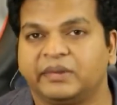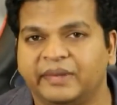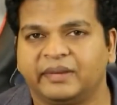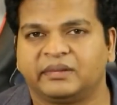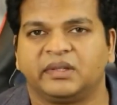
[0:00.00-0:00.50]

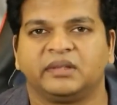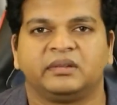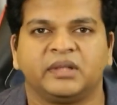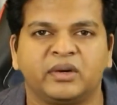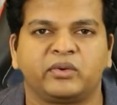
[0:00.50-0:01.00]
six
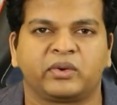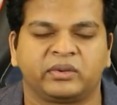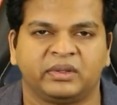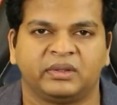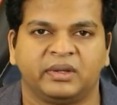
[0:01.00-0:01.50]
is
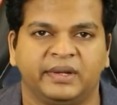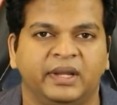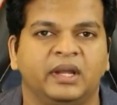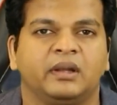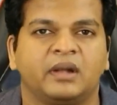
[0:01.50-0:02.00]

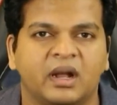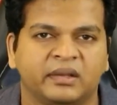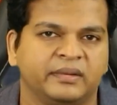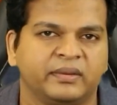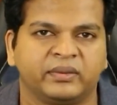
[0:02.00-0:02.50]
xenotoxicity,
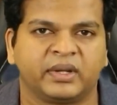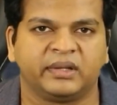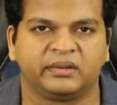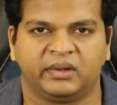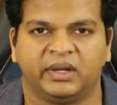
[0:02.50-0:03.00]

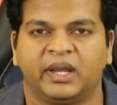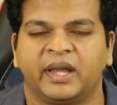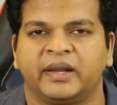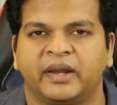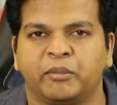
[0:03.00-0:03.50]
carcinogenicity,
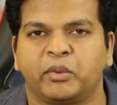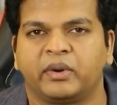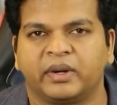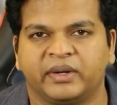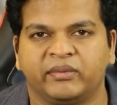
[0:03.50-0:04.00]
and
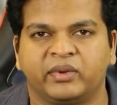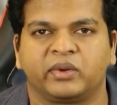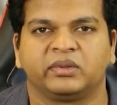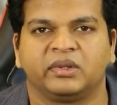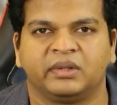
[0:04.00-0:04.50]
reproductive
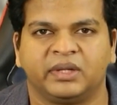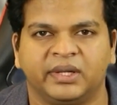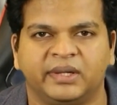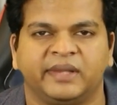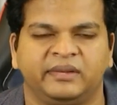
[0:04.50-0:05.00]

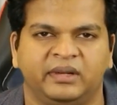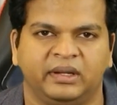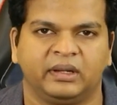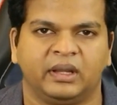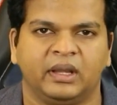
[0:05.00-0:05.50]
toxicity
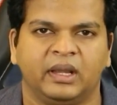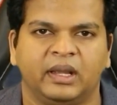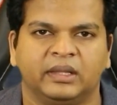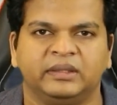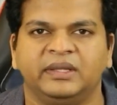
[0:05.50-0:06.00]
testing.
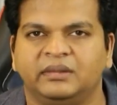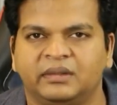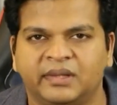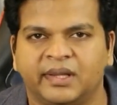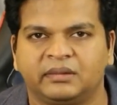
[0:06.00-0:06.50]
These
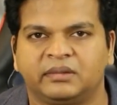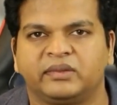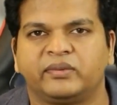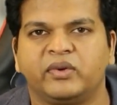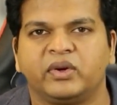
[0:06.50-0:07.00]

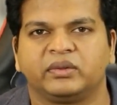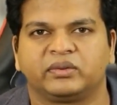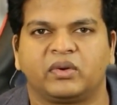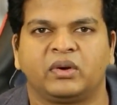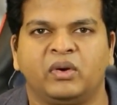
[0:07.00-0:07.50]
tests
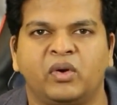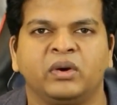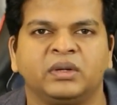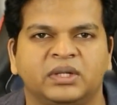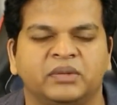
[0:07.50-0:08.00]
focus on
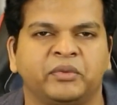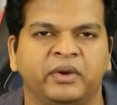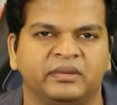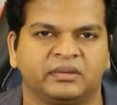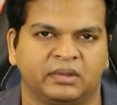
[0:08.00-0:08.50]
long term
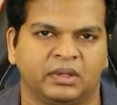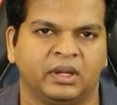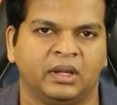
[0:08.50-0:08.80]
risks.